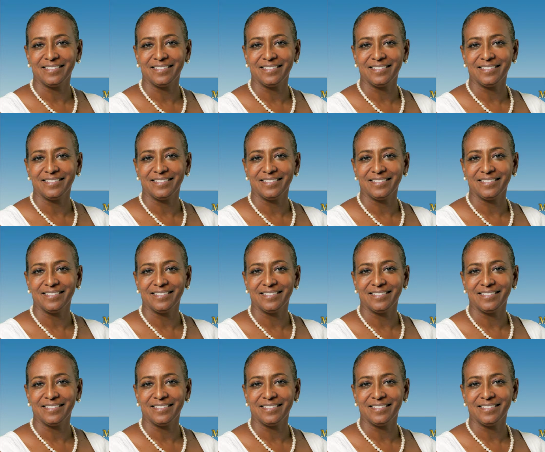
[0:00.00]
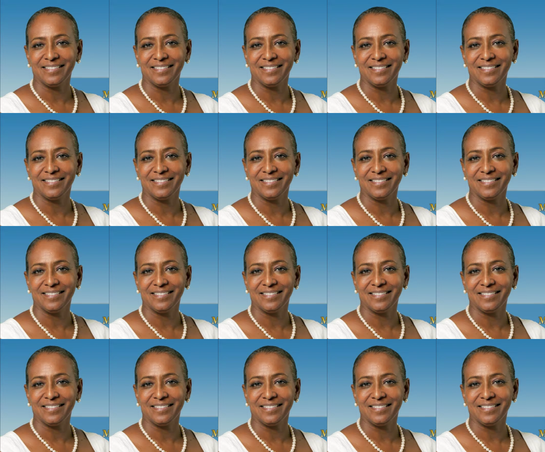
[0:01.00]

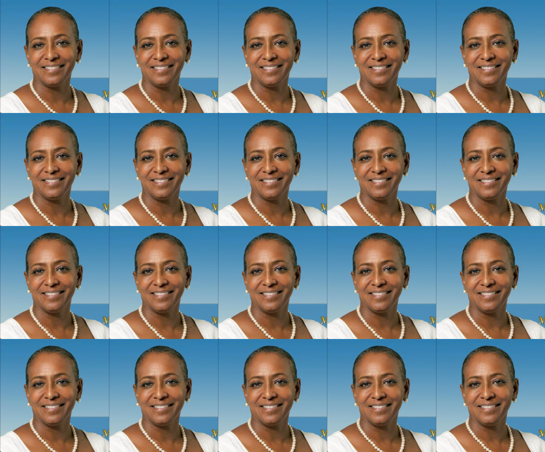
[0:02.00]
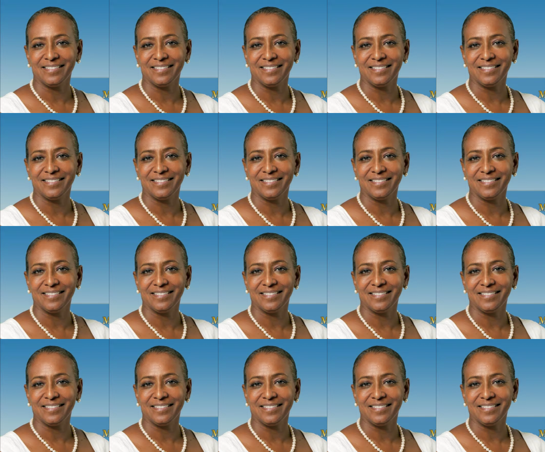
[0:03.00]

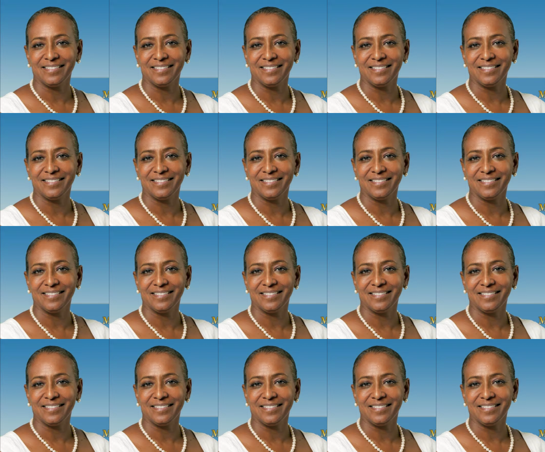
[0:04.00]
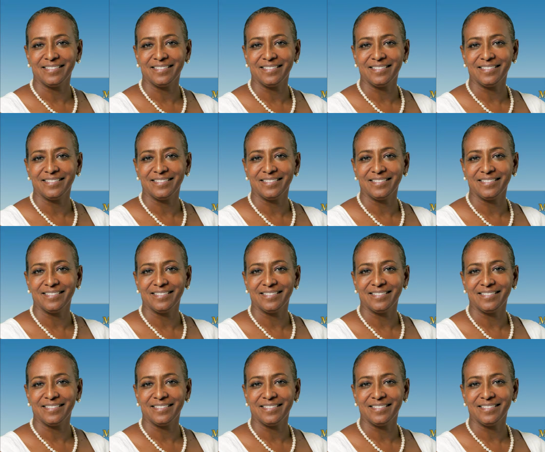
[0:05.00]

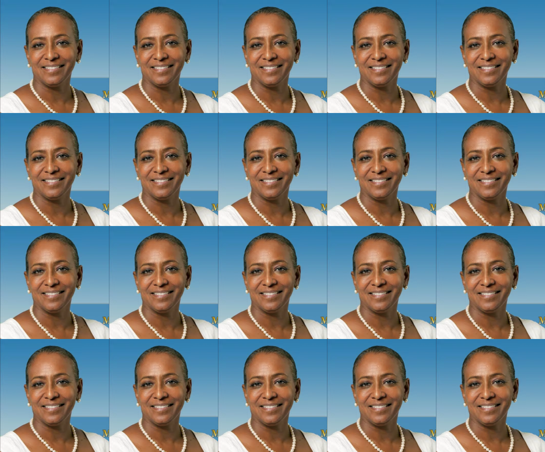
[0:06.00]
This is a still picture; no speech is visible.